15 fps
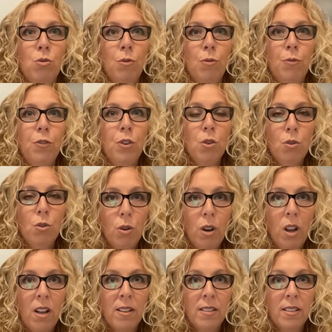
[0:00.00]
fuel
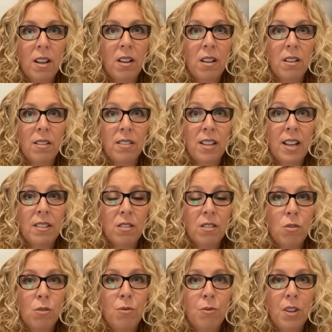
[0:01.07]
a sense
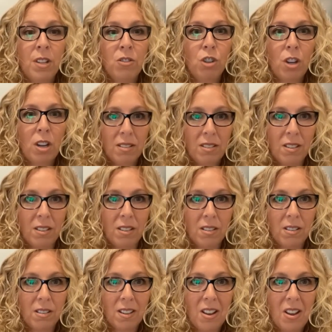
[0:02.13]
of
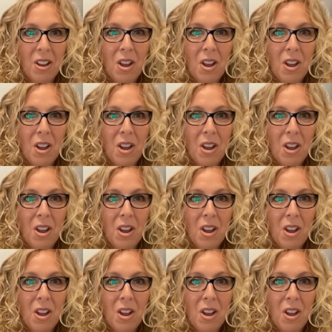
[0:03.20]
injustice,